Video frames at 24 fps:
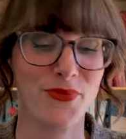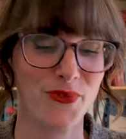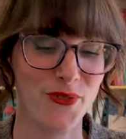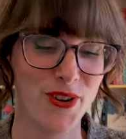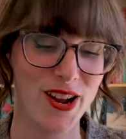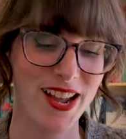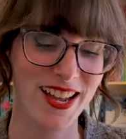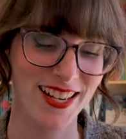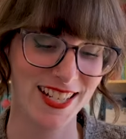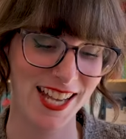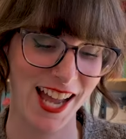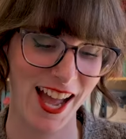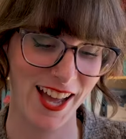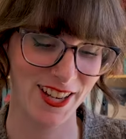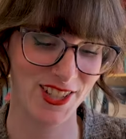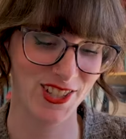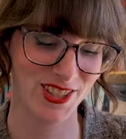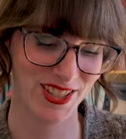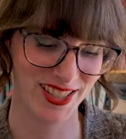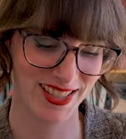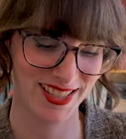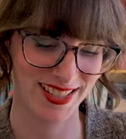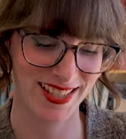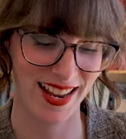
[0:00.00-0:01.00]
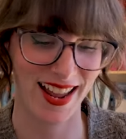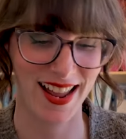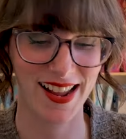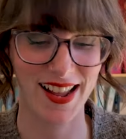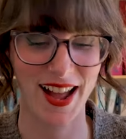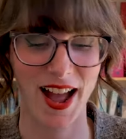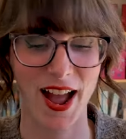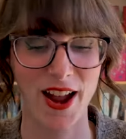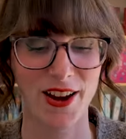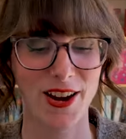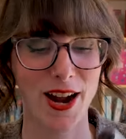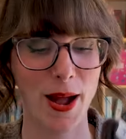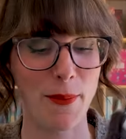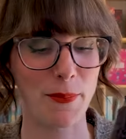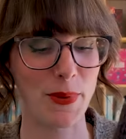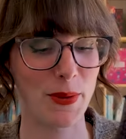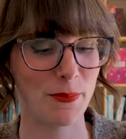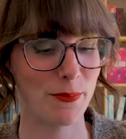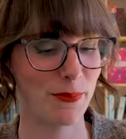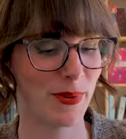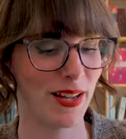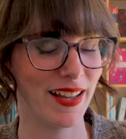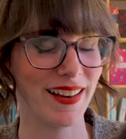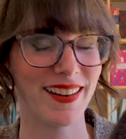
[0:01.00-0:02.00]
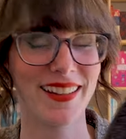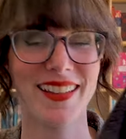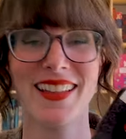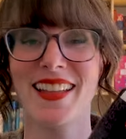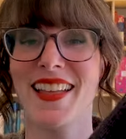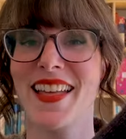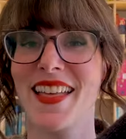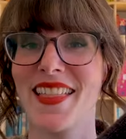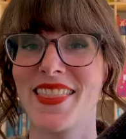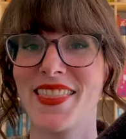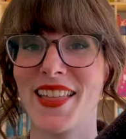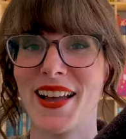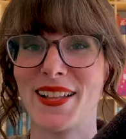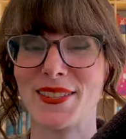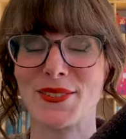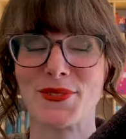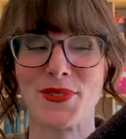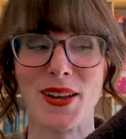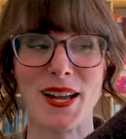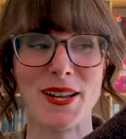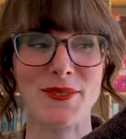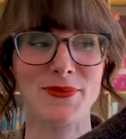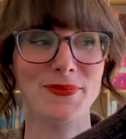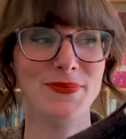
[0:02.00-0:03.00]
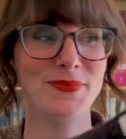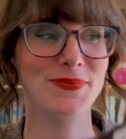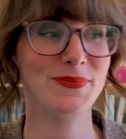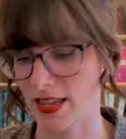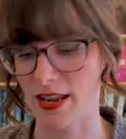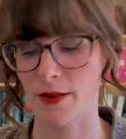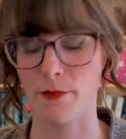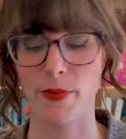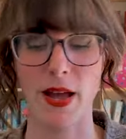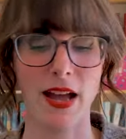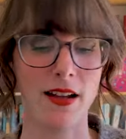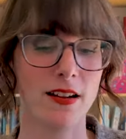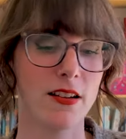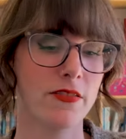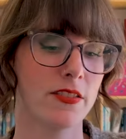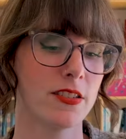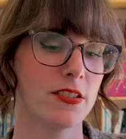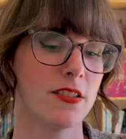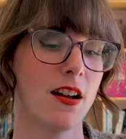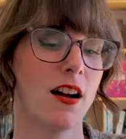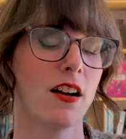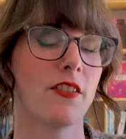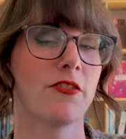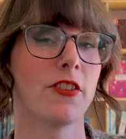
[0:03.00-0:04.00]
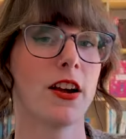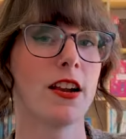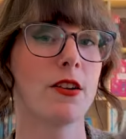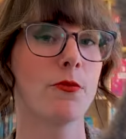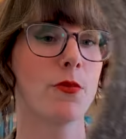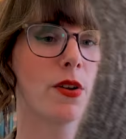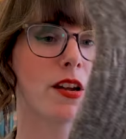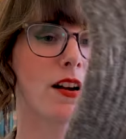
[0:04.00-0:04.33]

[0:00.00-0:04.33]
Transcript: reattach this tag higher up, but that's fine. And then back on the sock front,